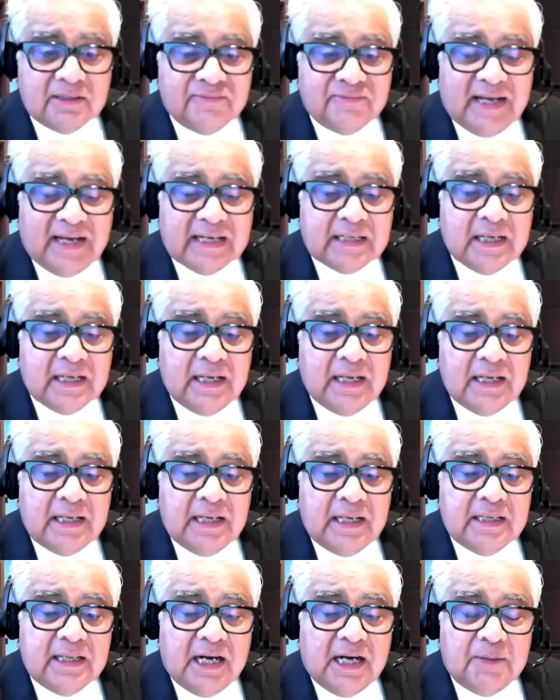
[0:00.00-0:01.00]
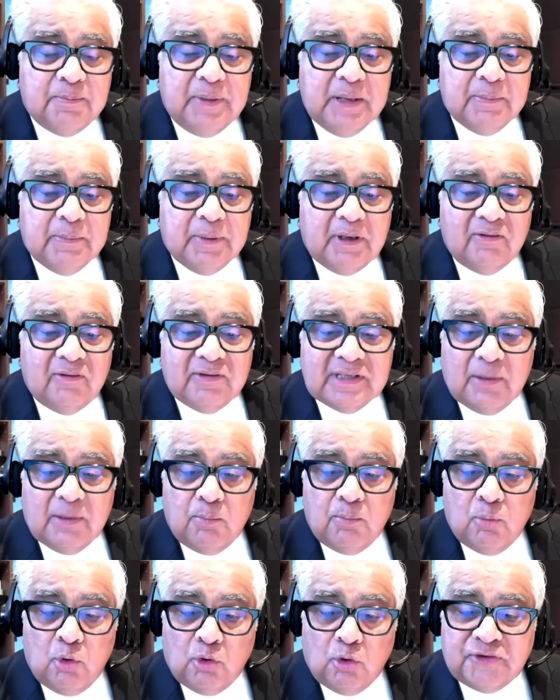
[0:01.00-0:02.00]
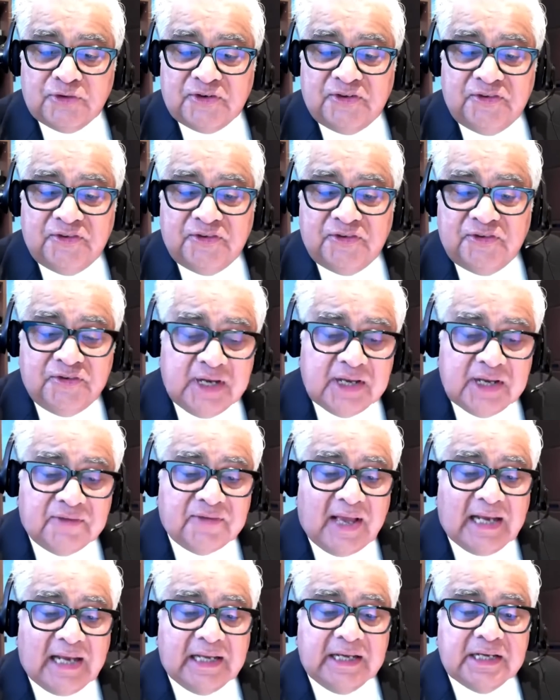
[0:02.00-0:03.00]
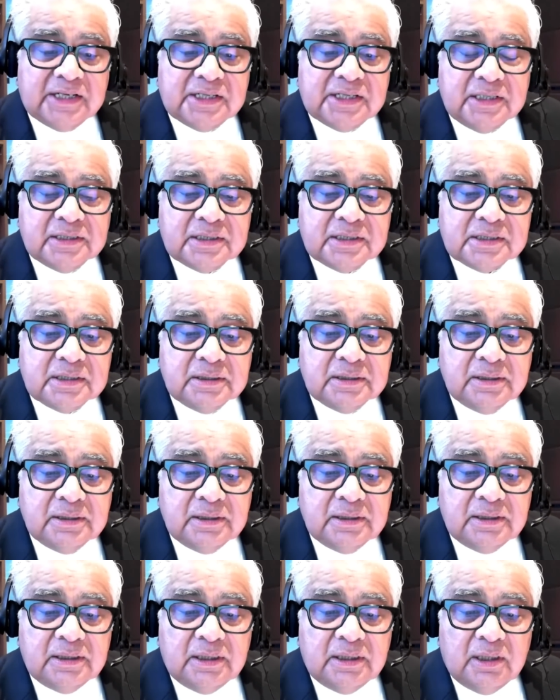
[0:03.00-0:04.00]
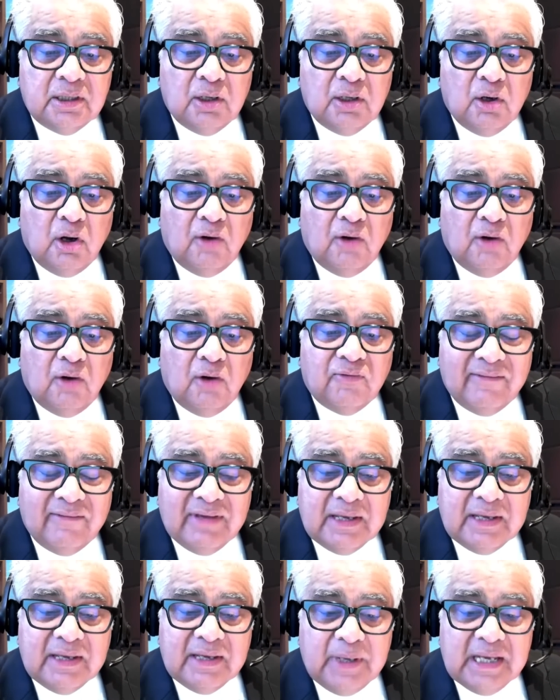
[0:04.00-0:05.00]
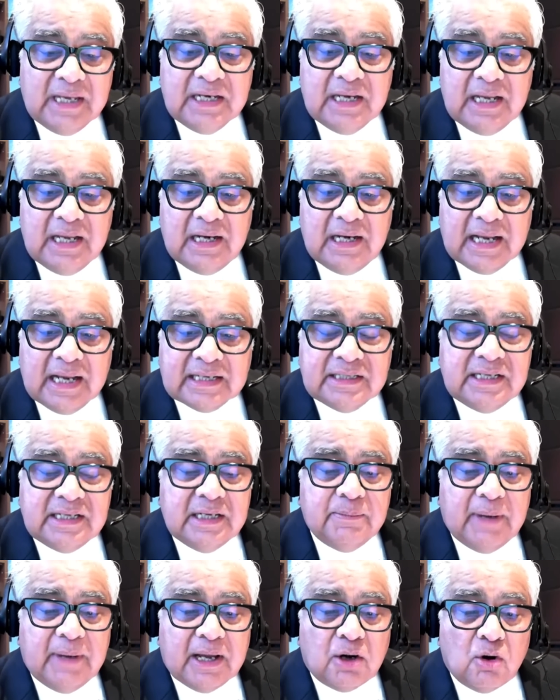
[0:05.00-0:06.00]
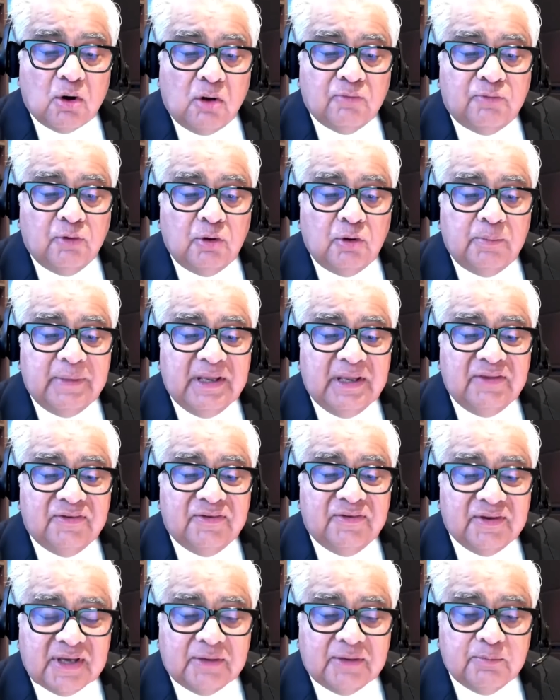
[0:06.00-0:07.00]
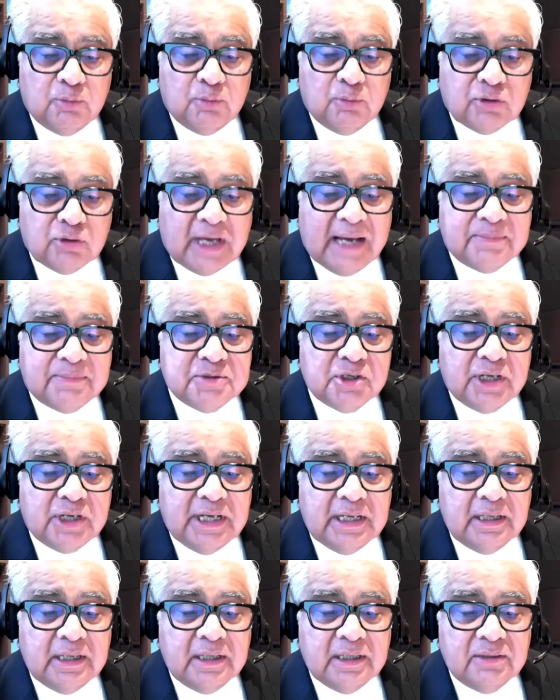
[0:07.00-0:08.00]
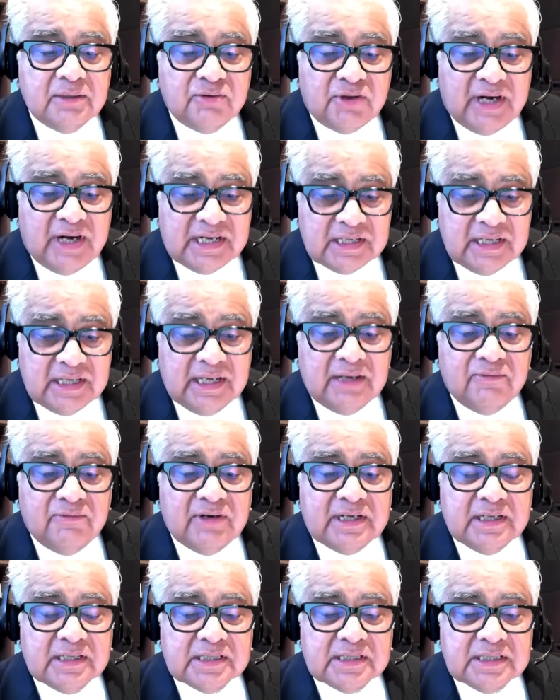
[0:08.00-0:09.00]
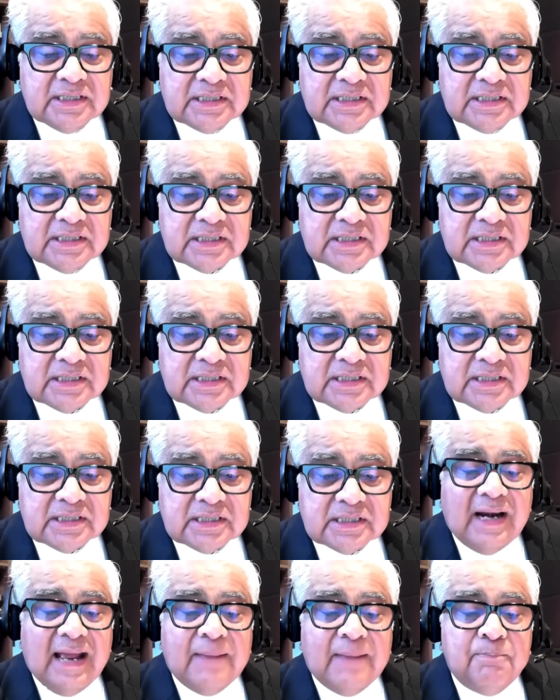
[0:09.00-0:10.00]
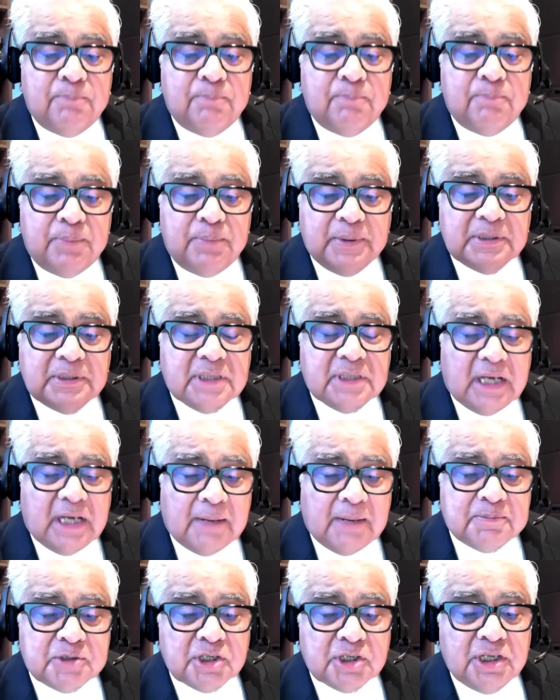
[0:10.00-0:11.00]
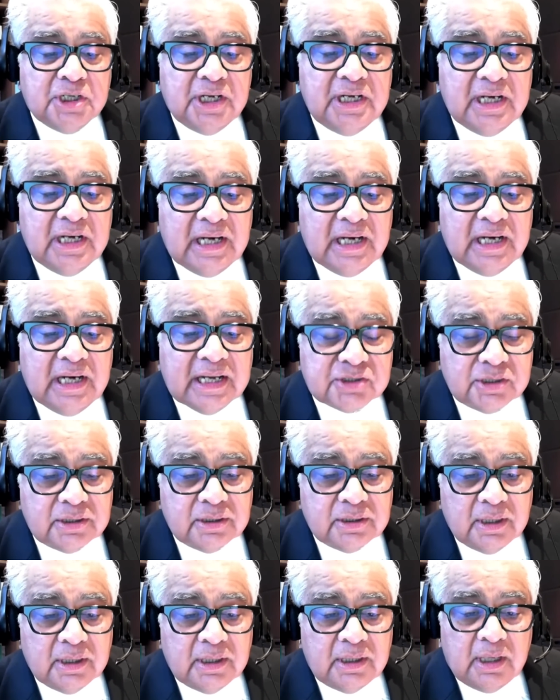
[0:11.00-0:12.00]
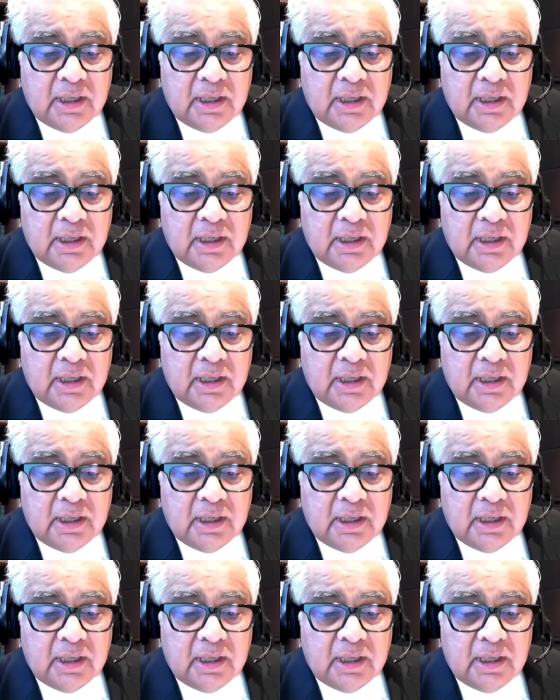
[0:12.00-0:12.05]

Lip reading: to the fact that people with the most serious allegations of having been elected by wrongful means such as booth capturing, threatening witnesses, or rampant corruption in election